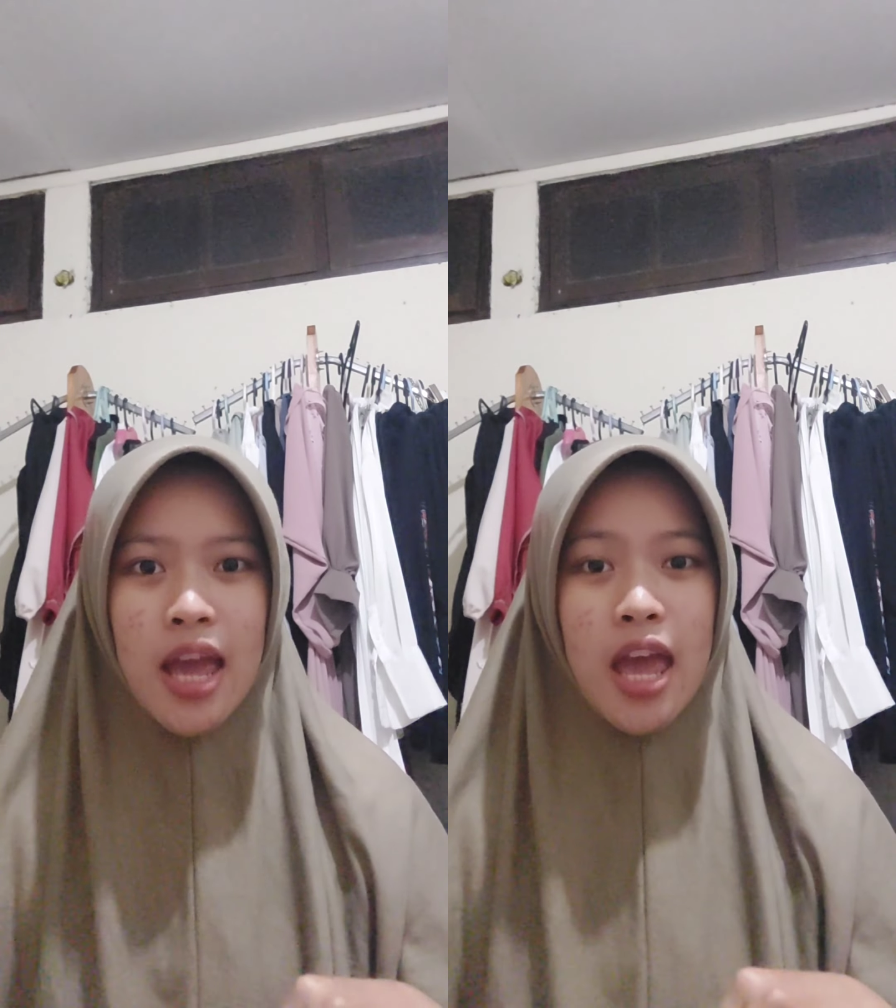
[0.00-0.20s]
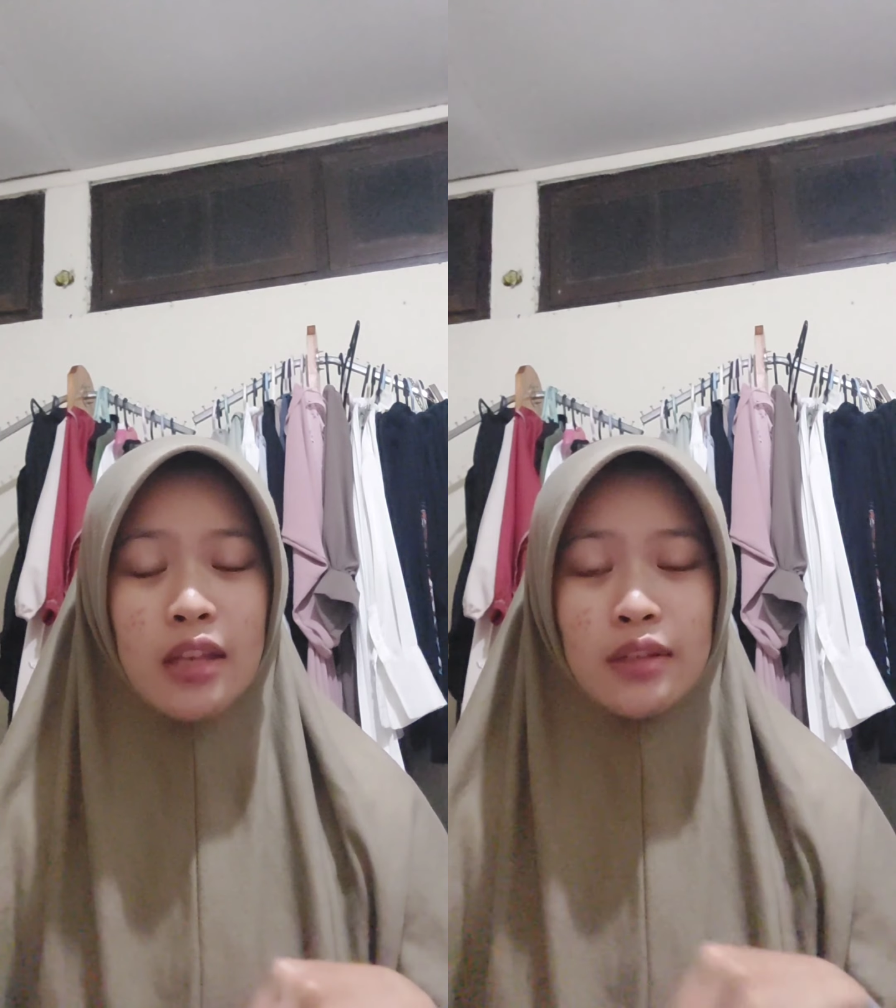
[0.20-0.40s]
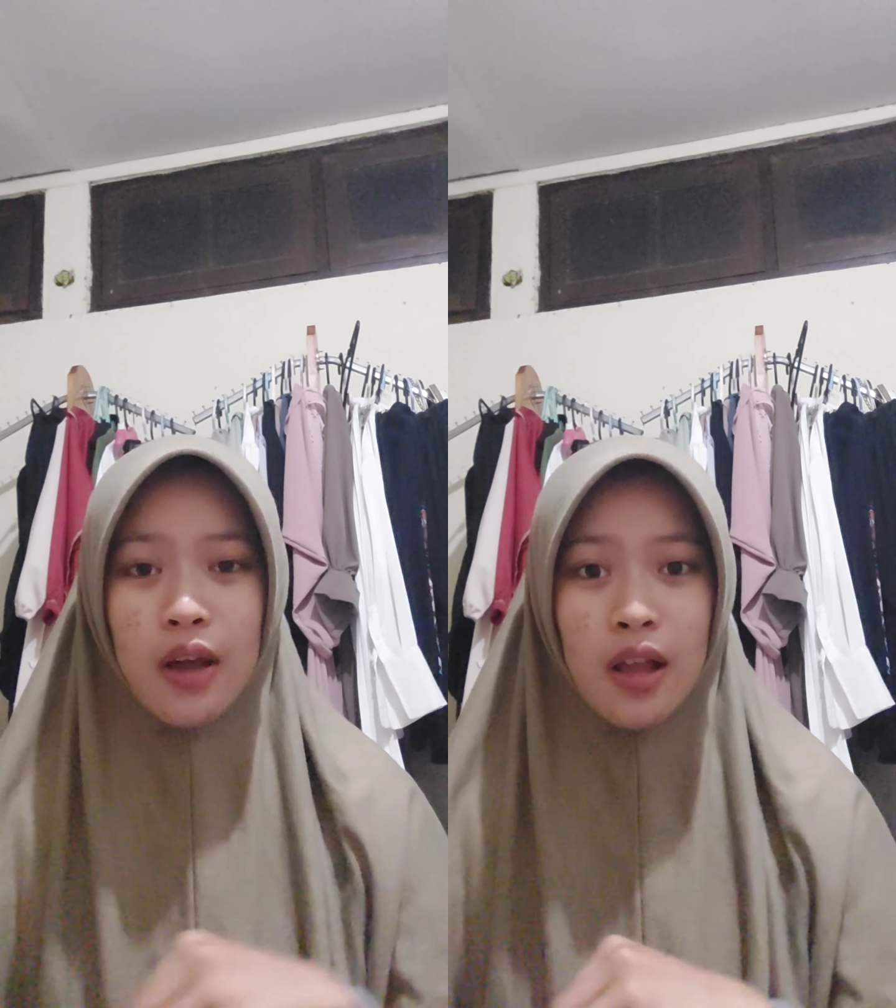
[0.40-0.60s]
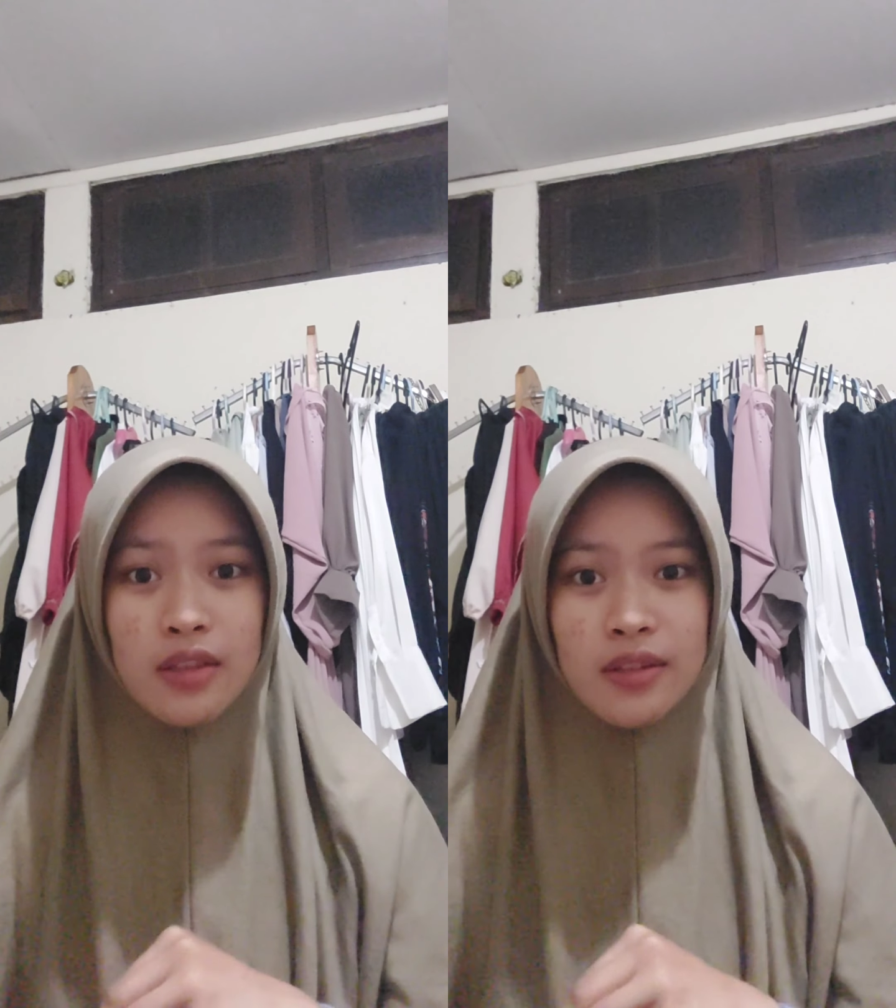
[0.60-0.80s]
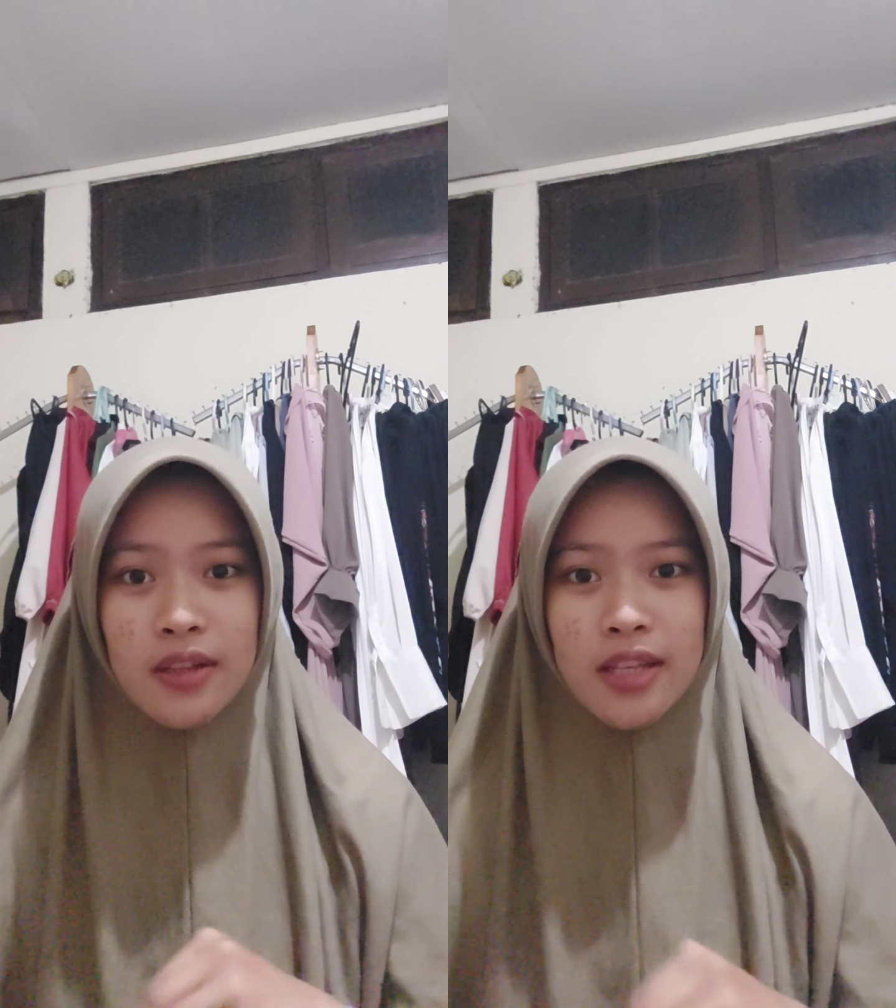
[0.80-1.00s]
and
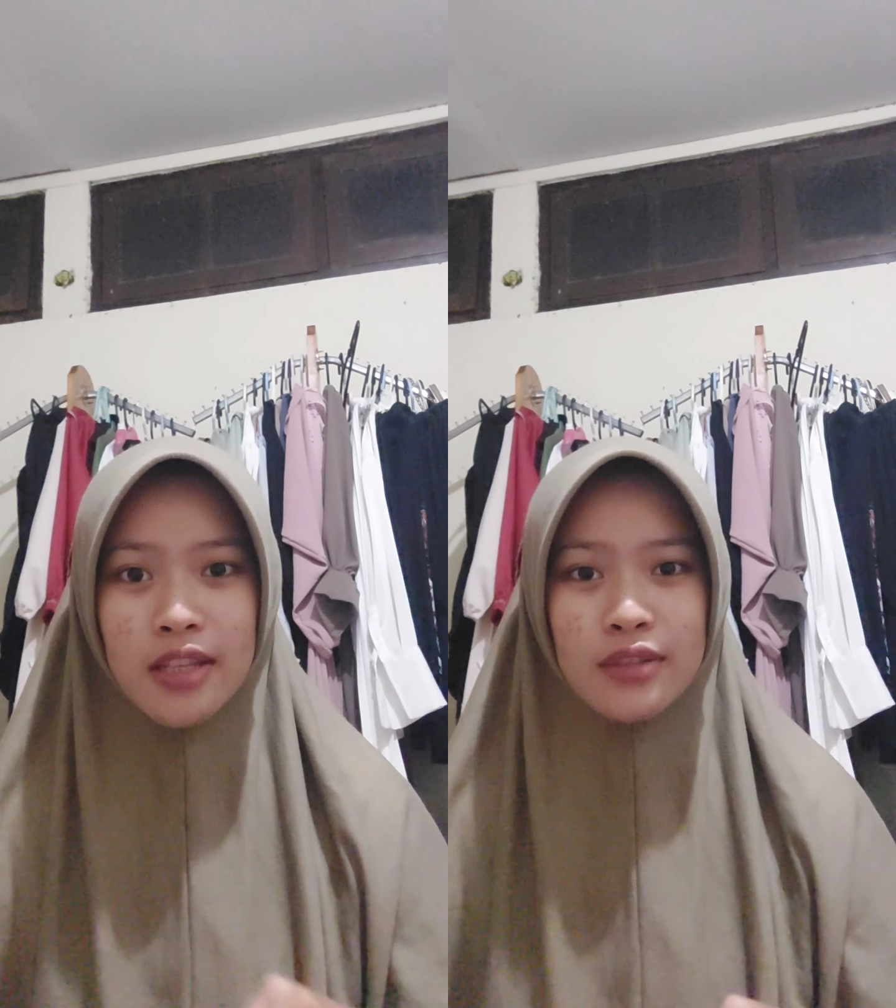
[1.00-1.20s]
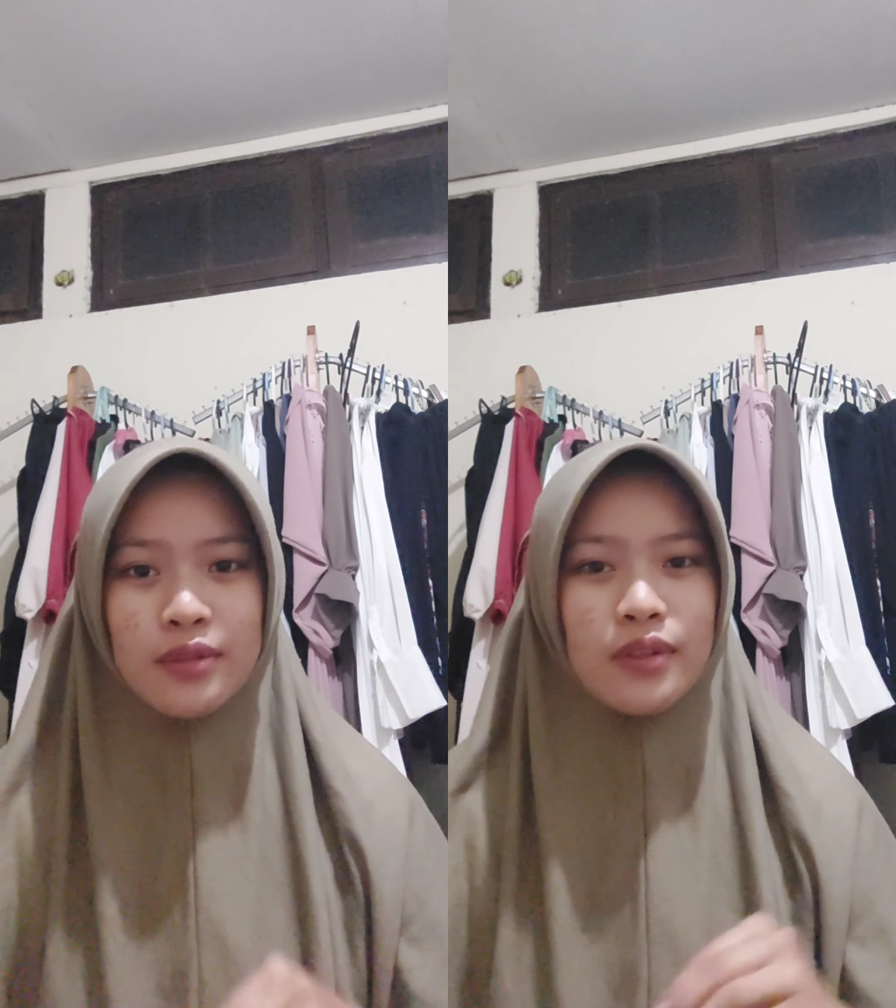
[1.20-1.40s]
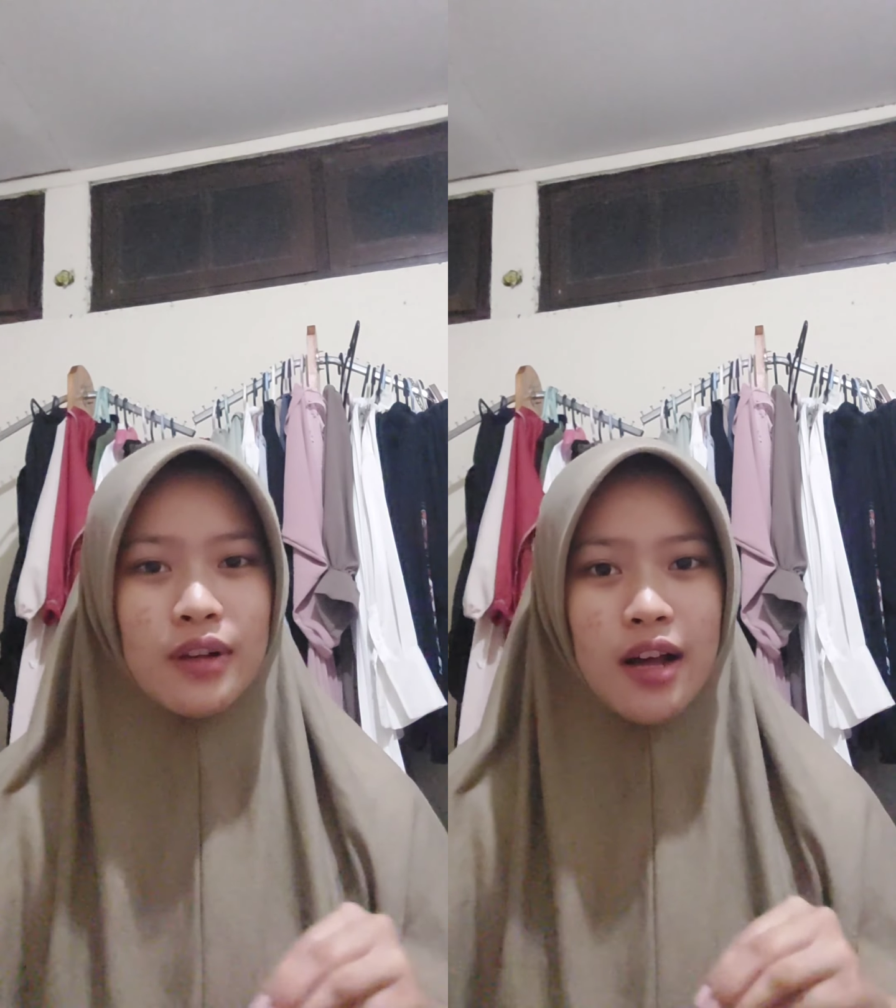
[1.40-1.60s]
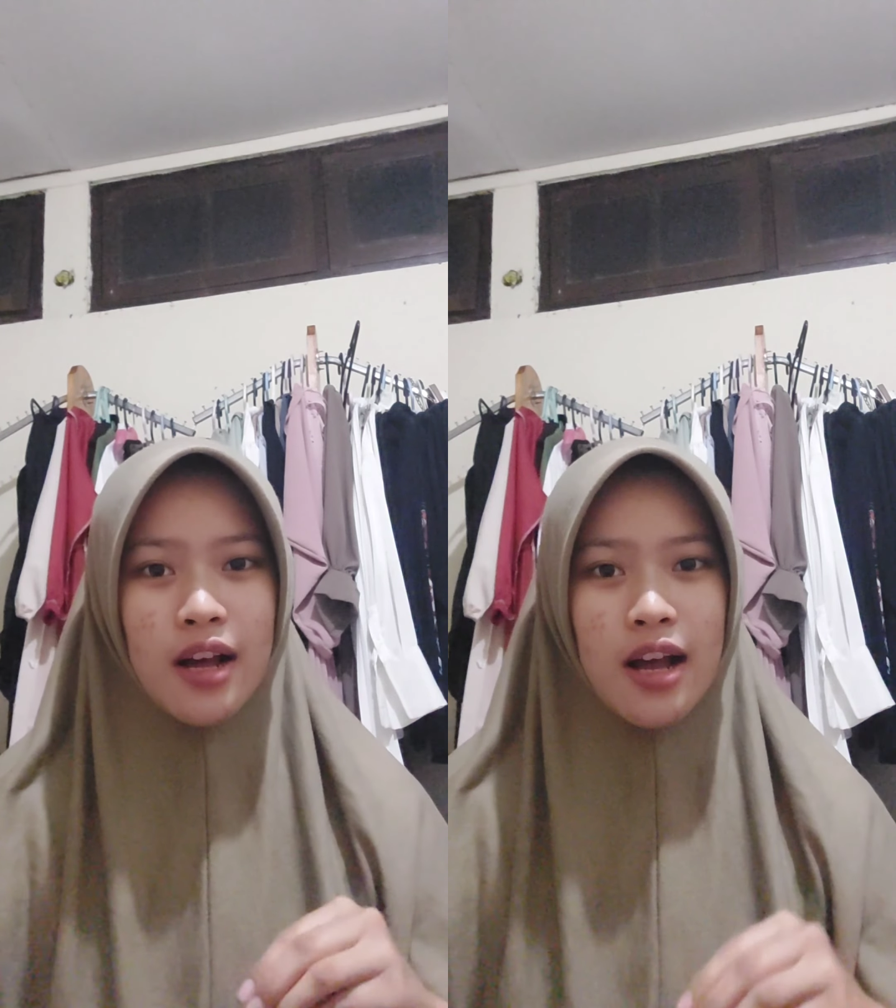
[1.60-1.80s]
not talking to